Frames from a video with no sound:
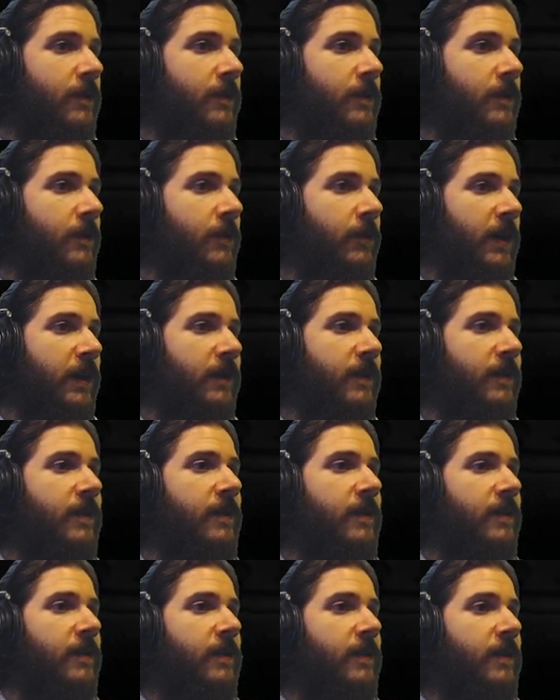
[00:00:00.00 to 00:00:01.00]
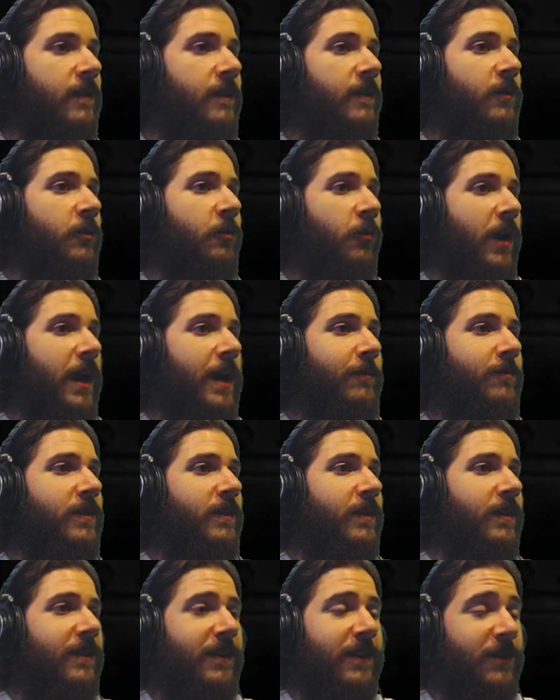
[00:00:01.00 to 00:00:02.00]
Okay.
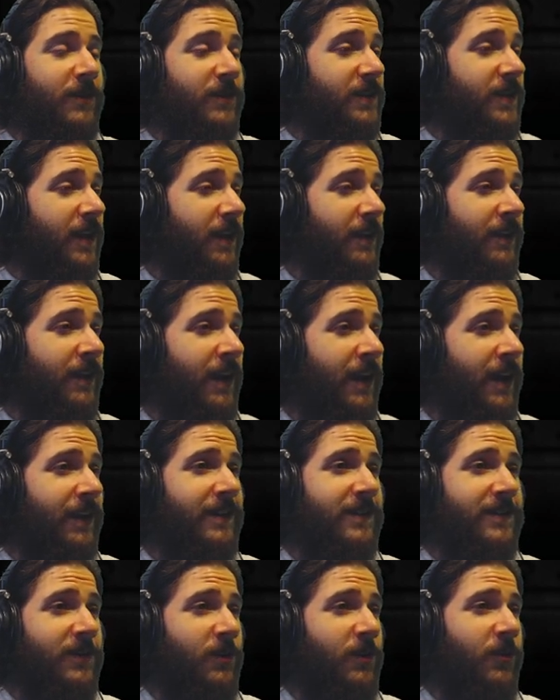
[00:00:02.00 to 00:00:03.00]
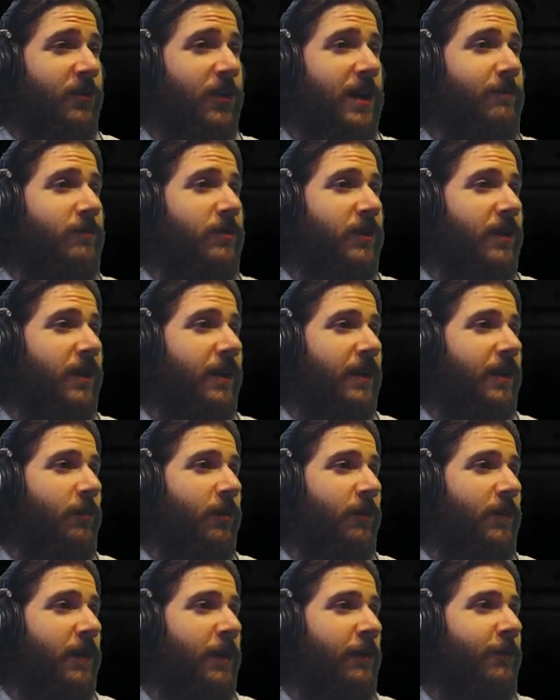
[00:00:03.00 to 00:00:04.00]
There was a sudden knock, so you grabbed your gun and
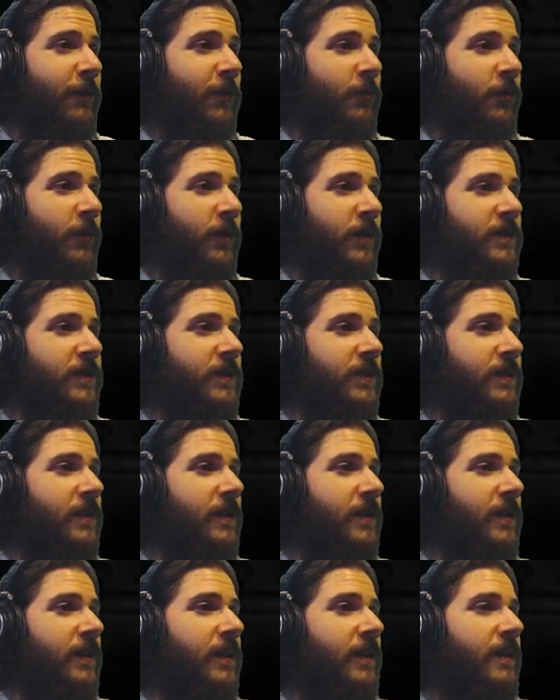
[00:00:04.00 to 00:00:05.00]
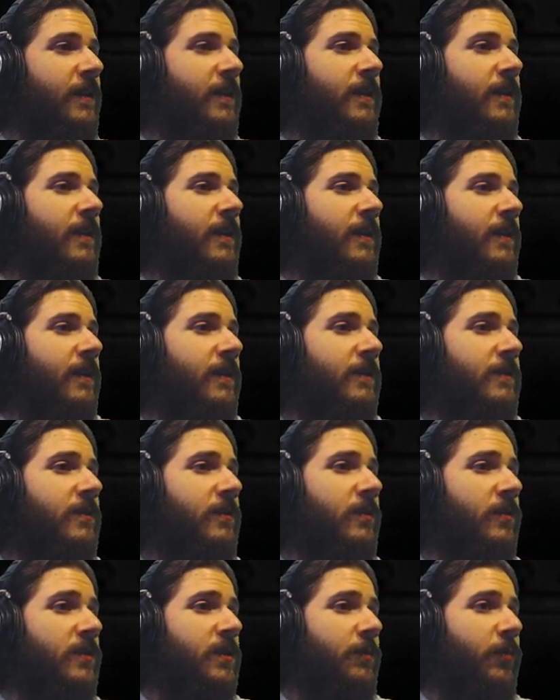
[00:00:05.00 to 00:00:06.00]
prepared for the worst.
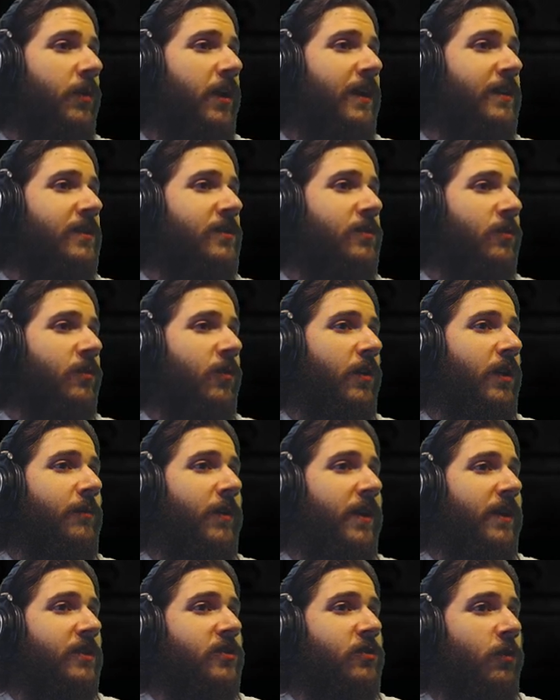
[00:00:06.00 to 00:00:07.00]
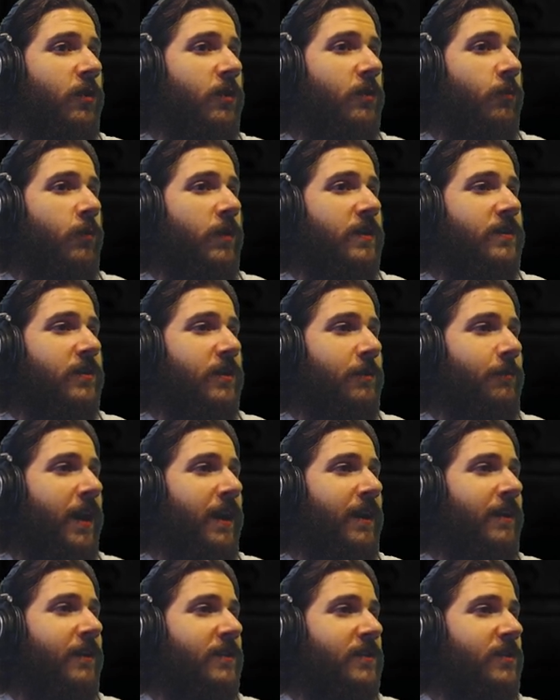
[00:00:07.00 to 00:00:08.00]
To your surprise, you were greeted by a short, weaselly
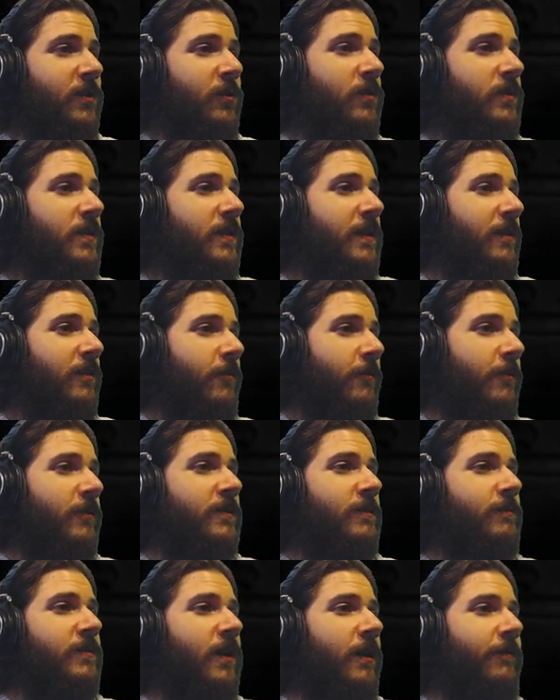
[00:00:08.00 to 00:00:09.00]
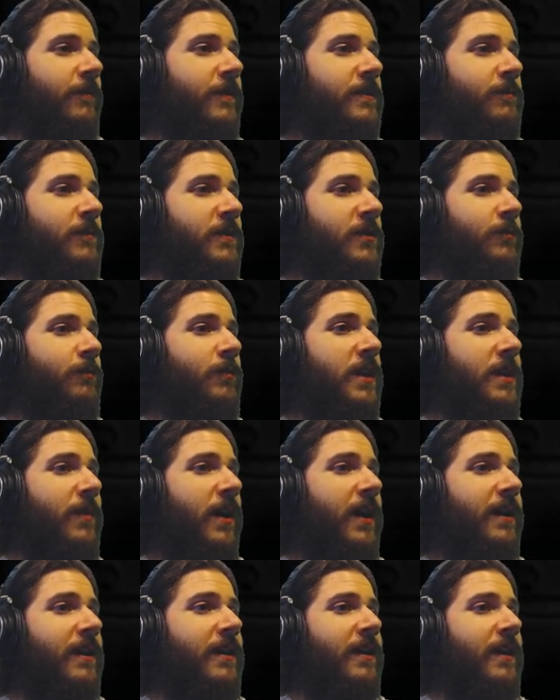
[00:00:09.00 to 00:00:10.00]
man in a suit. He introduced himself as Mr.
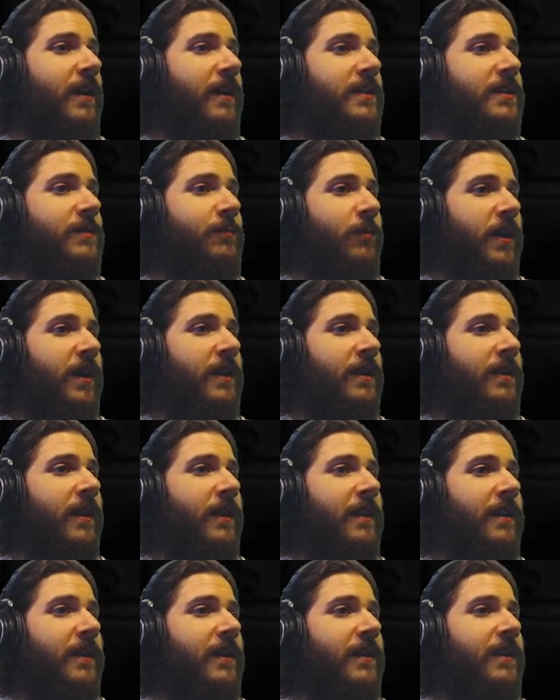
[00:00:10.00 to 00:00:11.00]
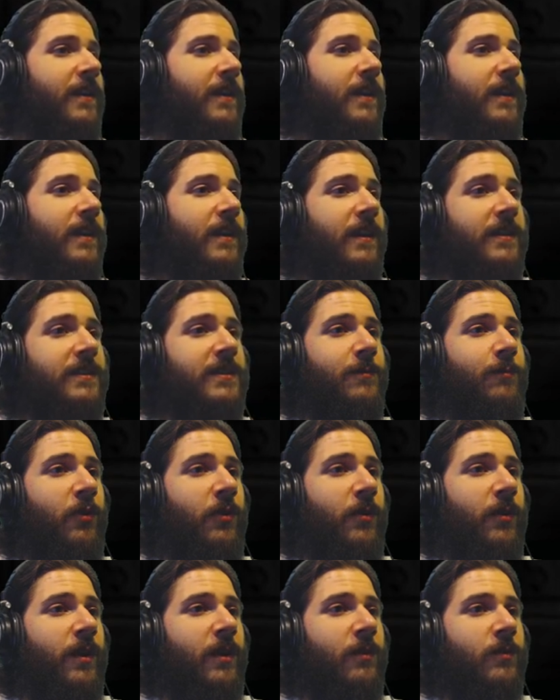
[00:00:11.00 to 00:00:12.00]
Peabody and explained that his
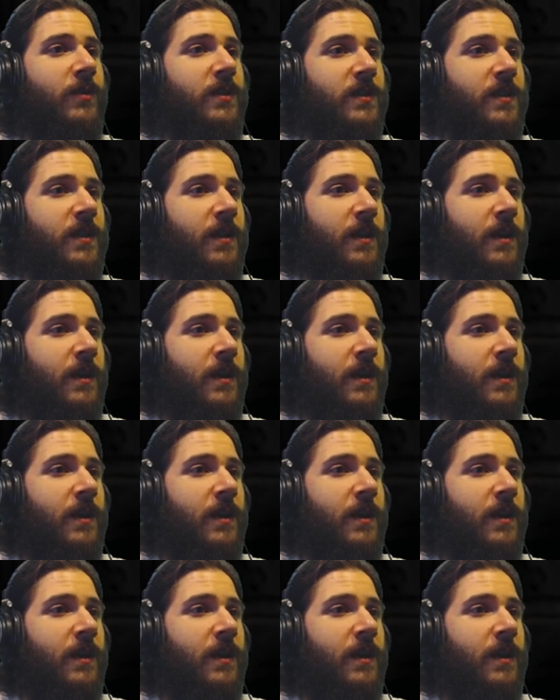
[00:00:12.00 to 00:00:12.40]
employer was